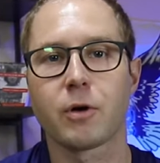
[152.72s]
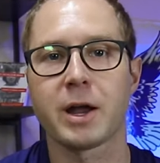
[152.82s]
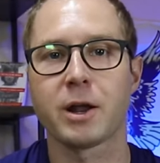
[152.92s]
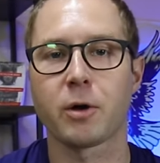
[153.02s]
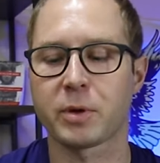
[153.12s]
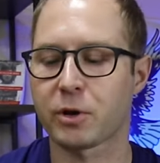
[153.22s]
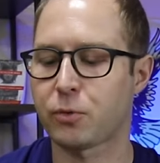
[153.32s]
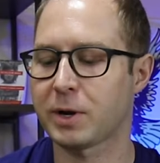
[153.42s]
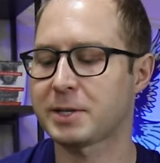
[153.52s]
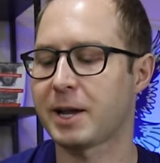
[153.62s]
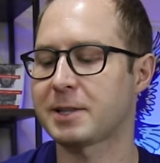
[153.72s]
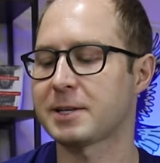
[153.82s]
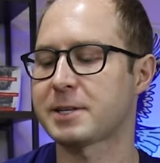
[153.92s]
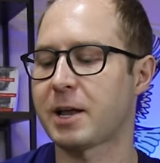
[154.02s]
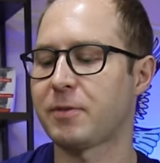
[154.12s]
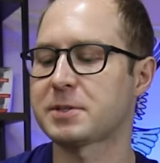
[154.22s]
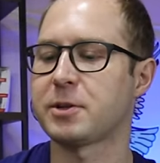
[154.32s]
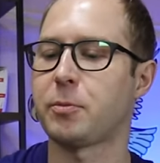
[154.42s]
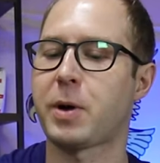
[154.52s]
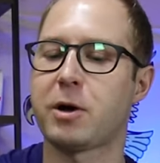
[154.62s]
All right, now I'm gonna quick take this out of its
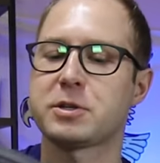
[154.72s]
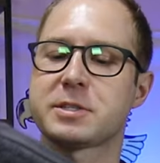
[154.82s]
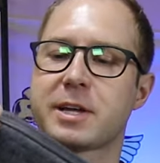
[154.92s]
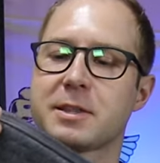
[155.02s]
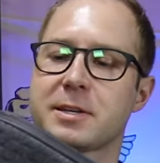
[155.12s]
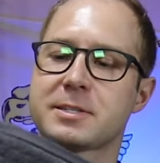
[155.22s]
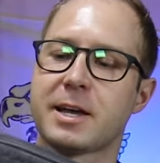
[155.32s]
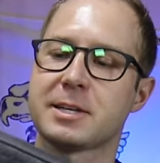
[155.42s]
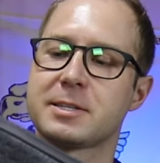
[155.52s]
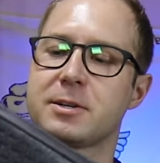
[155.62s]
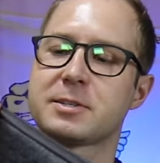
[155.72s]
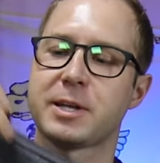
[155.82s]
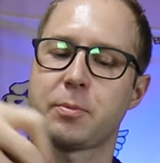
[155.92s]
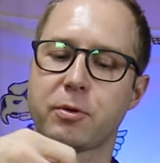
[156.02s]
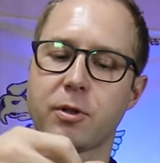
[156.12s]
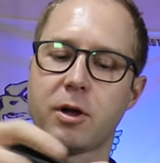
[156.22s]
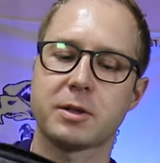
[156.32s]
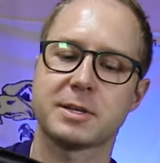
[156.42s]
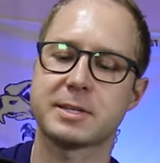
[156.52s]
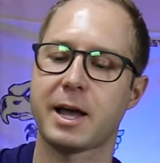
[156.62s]
little pouch. It's got this nice little zipper
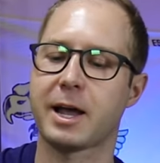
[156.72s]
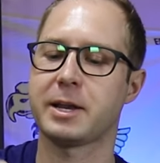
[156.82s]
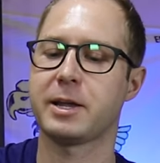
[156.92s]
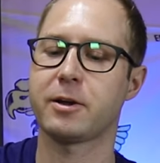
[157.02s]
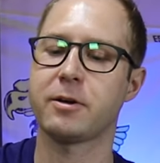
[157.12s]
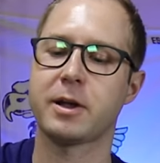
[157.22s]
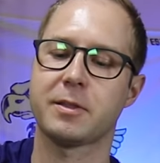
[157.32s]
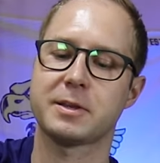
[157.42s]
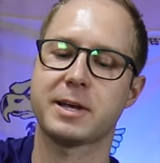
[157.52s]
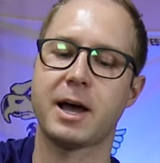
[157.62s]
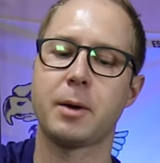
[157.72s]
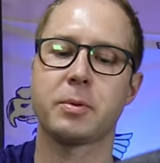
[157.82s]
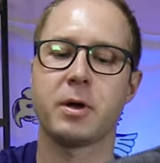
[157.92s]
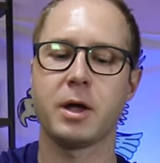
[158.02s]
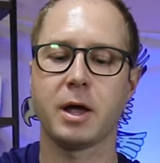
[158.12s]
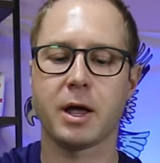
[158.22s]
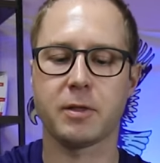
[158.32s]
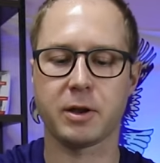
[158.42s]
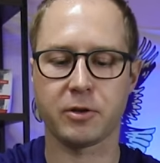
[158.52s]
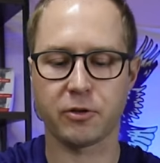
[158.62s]
along the side here and the top,
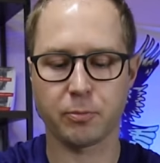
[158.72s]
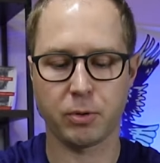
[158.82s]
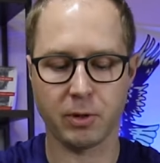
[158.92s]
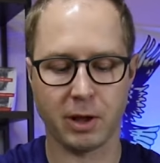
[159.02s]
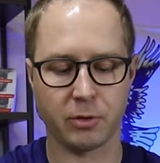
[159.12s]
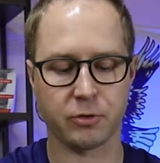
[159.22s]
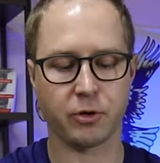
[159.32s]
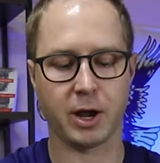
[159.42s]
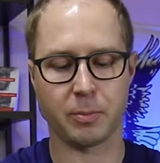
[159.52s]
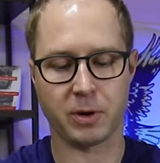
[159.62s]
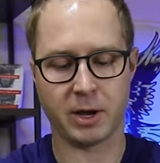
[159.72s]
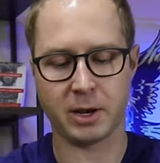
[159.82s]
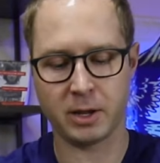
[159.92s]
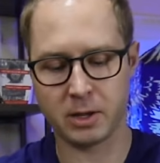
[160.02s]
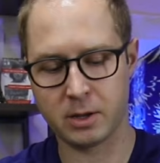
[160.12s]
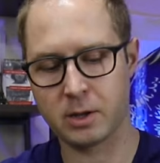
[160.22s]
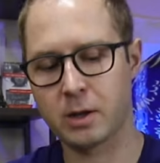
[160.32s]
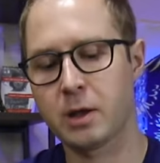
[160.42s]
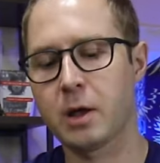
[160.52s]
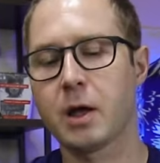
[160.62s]
and then you just pull out the tripod.
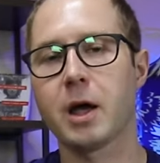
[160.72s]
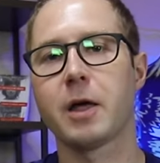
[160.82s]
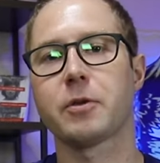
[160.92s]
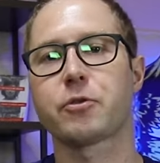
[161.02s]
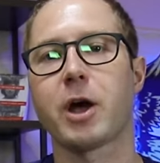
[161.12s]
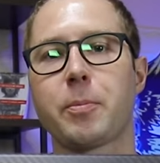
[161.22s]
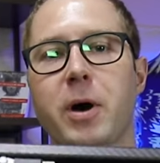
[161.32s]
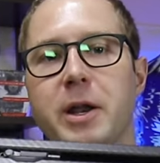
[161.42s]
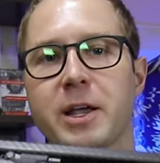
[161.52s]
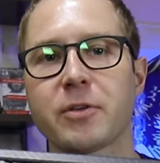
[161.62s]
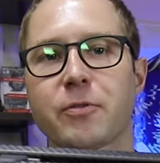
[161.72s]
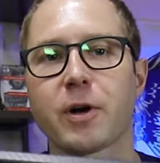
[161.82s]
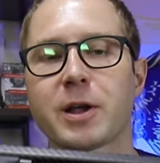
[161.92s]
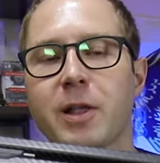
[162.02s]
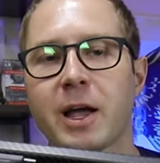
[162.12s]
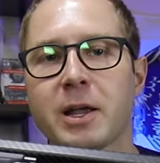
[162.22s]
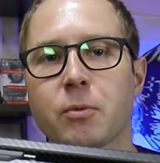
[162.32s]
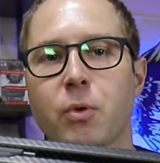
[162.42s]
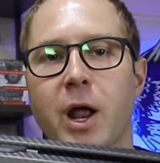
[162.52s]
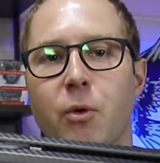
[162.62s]
And the tripod is very light.
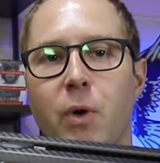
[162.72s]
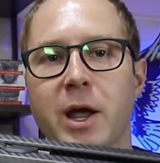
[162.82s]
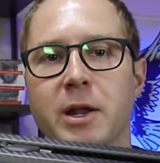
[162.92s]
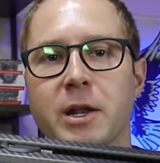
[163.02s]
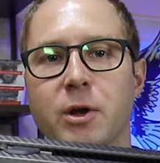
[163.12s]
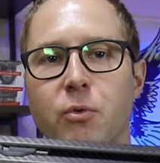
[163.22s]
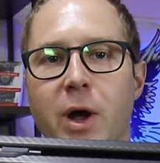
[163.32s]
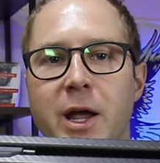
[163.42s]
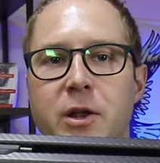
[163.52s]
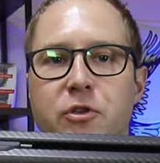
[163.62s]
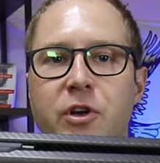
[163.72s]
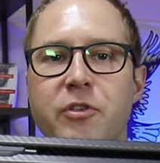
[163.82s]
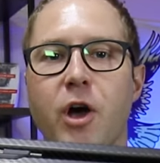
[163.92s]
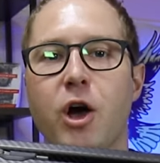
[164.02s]
When I weighed it, it weighed just